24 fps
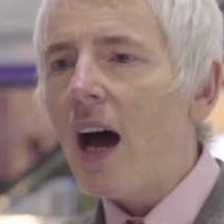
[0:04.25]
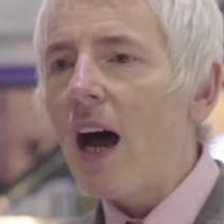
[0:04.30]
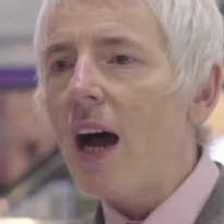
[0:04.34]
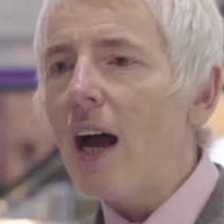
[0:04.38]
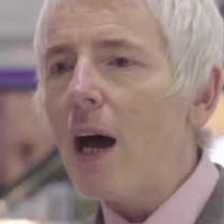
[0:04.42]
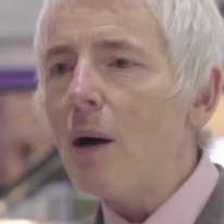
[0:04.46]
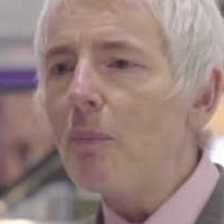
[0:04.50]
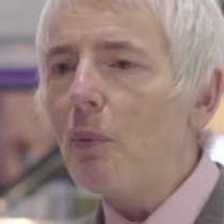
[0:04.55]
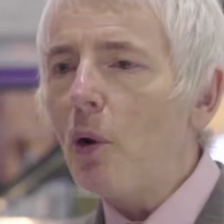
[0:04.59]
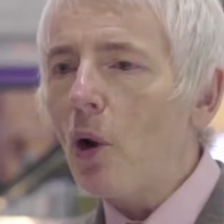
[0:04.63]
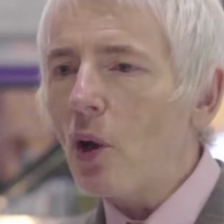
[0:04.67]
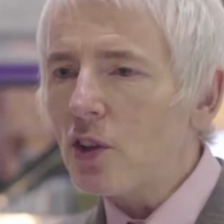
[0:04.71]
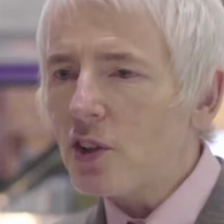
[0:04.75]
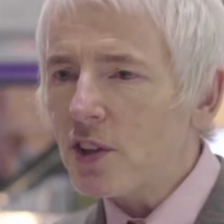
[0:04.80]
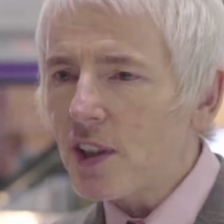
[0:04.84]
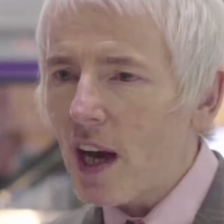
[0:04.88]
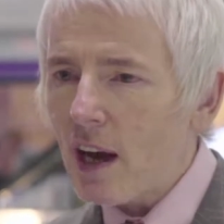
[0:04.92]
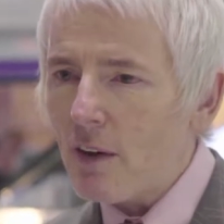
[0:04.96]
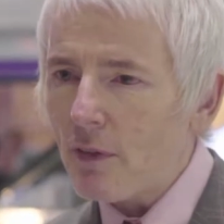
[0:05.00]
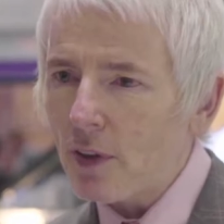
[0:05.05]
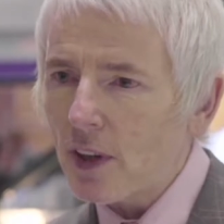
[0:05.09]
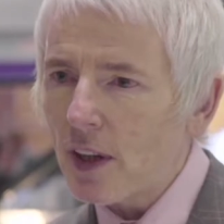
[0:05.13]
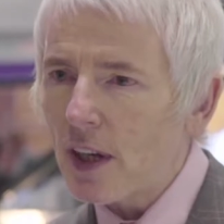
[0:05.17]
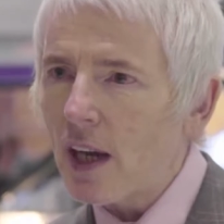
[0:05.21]
I'm
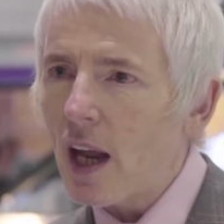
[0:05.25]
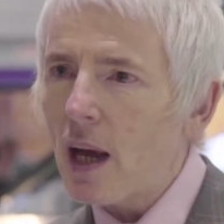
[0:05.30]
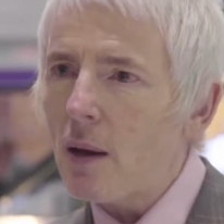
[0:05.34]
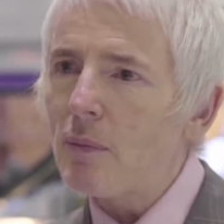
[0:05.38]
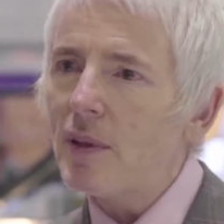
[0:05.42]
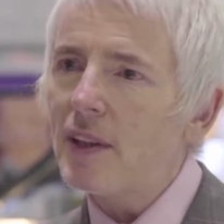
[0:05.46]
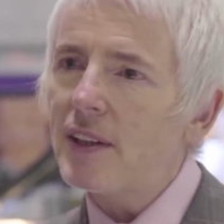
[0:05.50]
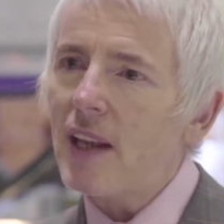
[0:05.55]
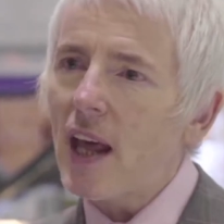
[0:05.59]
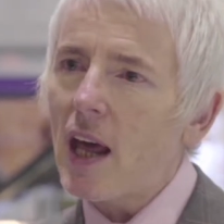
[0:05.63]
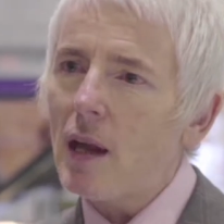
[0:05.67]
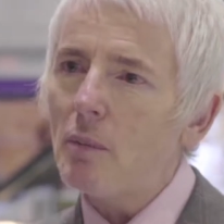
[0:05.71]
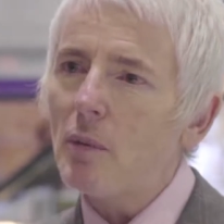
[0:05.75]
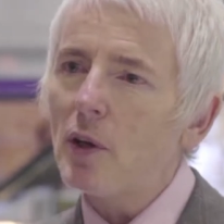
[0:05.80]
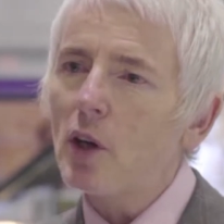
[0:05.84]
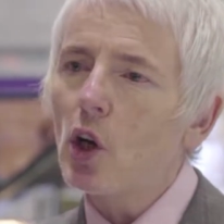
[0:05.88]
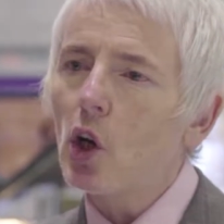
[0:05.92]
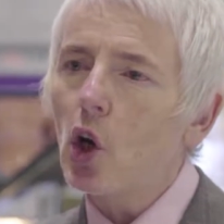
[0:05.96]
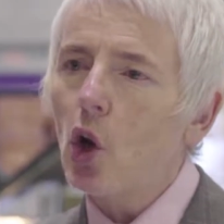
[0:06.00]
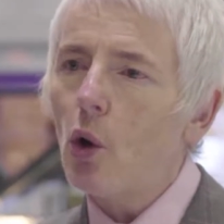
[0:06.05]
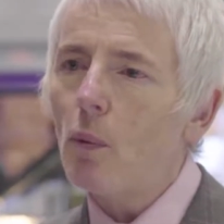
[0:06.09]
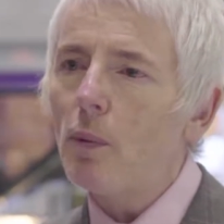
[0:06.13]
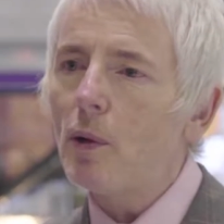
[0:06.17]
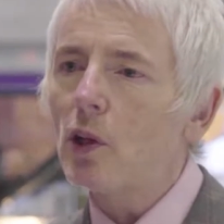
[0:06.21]
Stafford and I'm the Denman
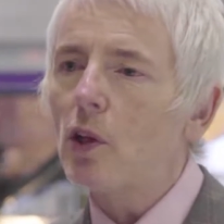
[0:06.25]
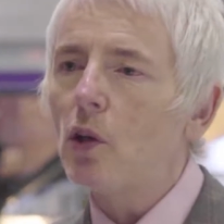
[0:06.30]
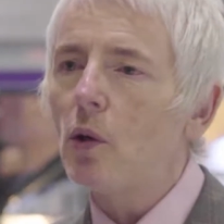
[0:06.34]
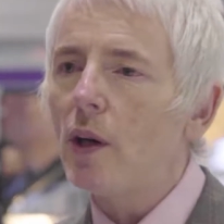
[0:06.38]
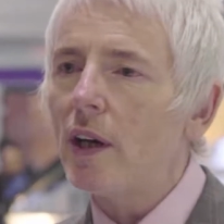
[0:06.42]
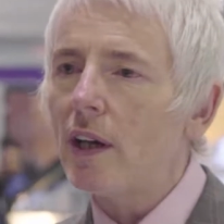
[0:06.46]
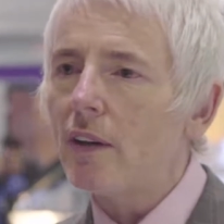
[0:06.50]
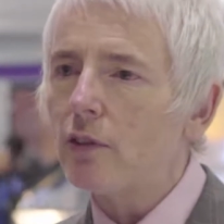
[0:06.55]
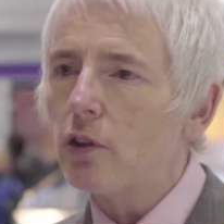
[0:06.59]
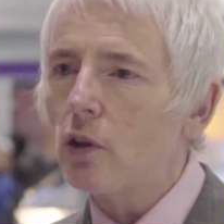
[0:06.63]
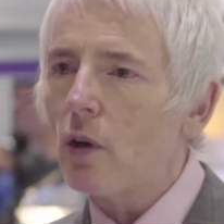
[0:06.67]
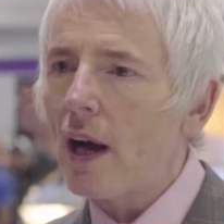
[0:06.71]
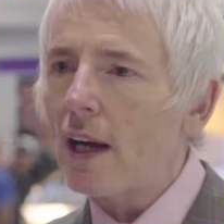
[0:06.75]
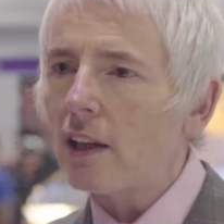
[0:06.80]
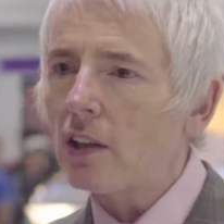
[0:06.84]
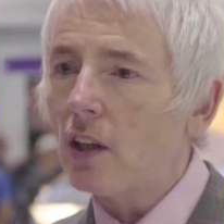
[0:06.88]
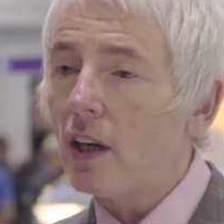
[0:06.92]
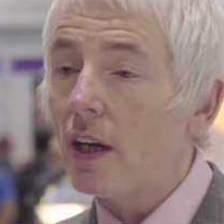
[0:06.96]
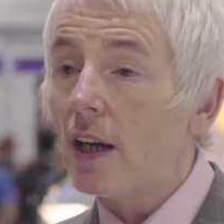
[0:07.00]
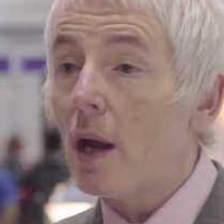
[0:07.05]
Global Creative Director,